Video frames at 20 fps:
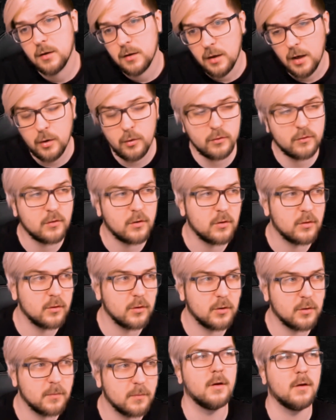I was wrong.
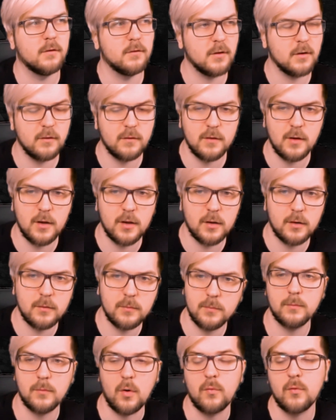Since then,
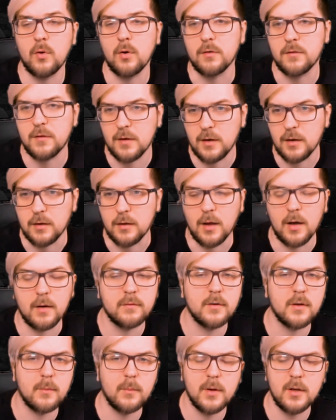of course, again,
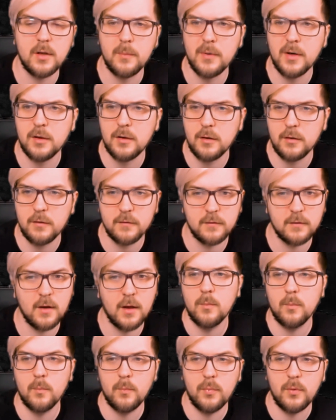after many bannings,
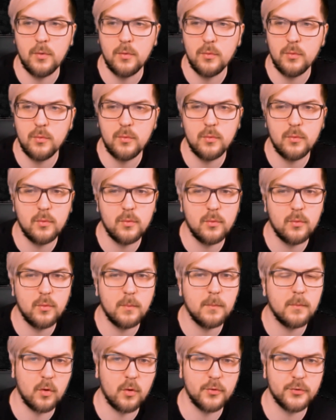blue
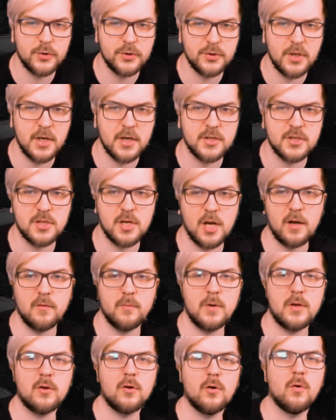control decks have
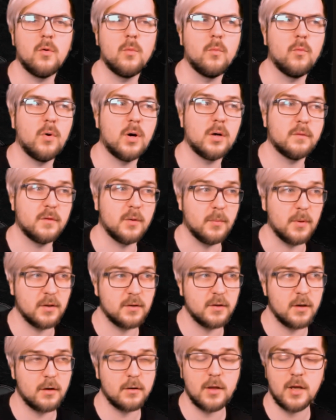become one of the
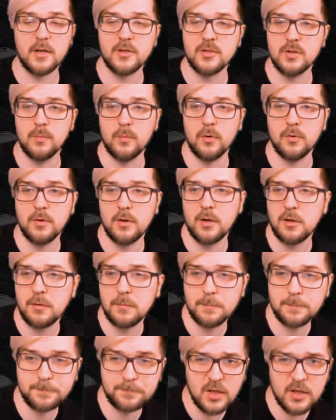better decks in Modern
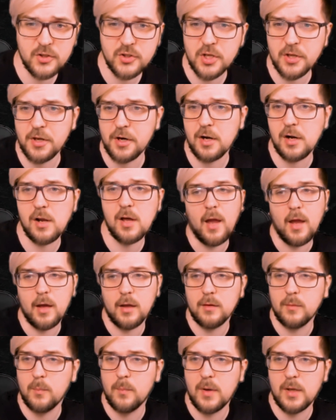in general,
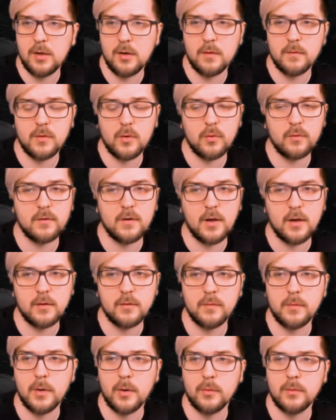and many of those decks
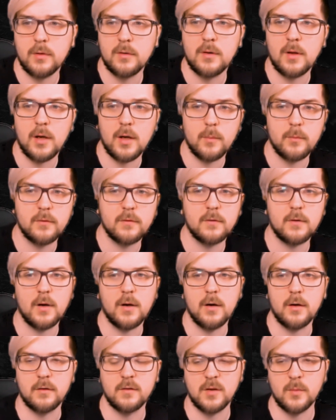throughout the times
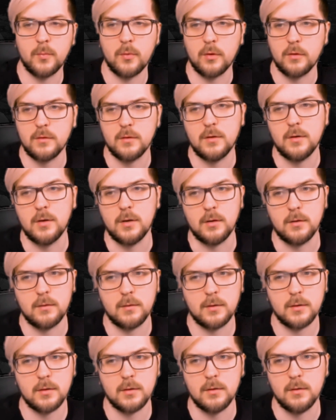are supporting
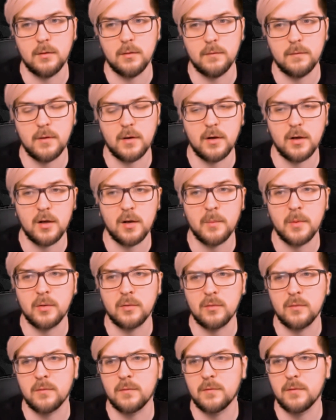varying amount
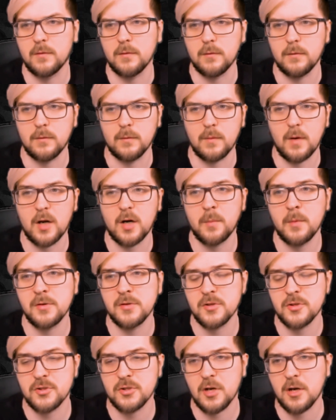of
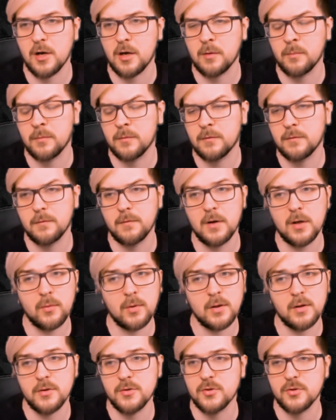Archmage's Charms,
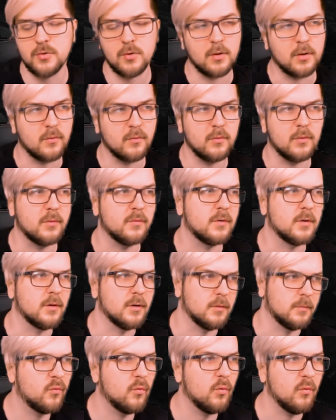frequently just going with
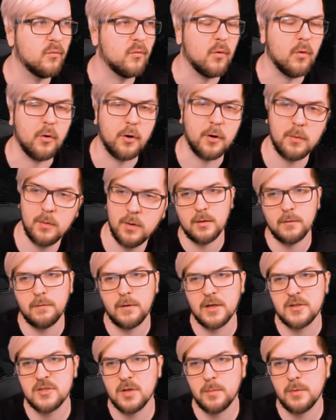the cool 4. The
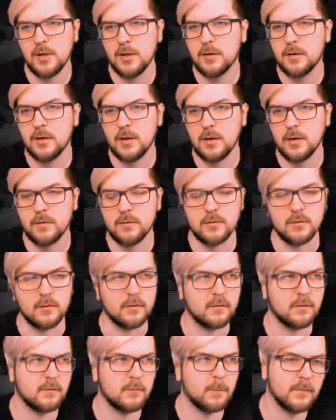flexibility is
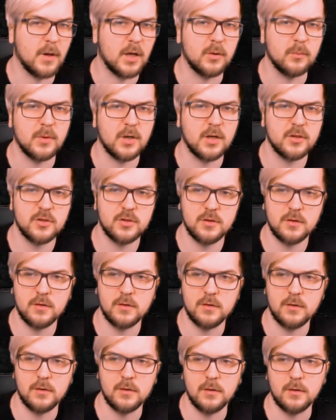just unmatched,
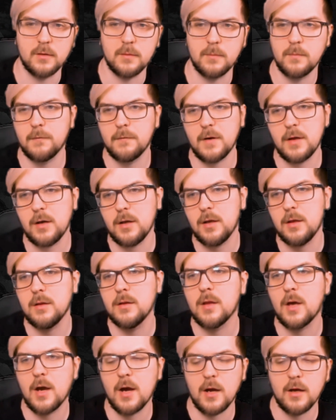very
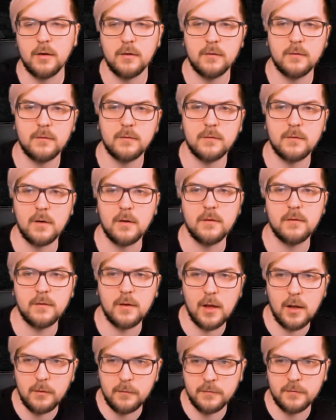nice
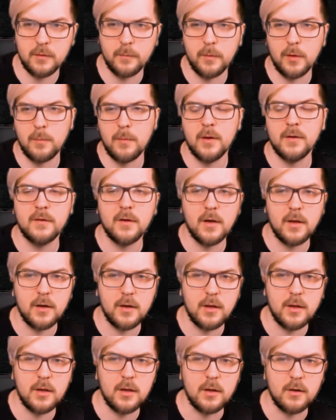
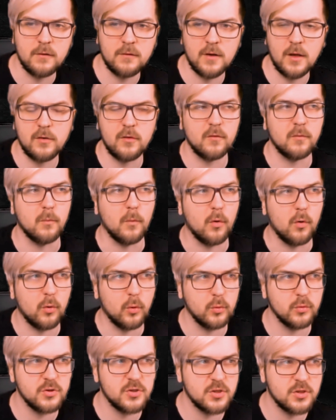self-supplementary set of
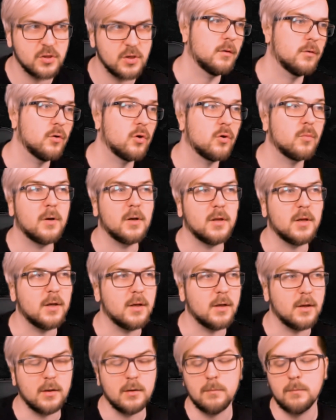modes.
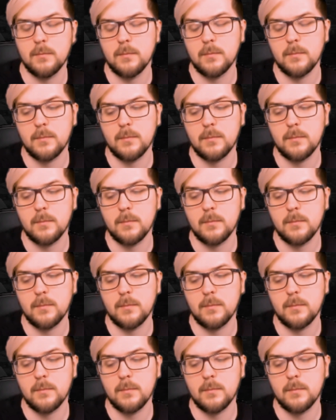Normally,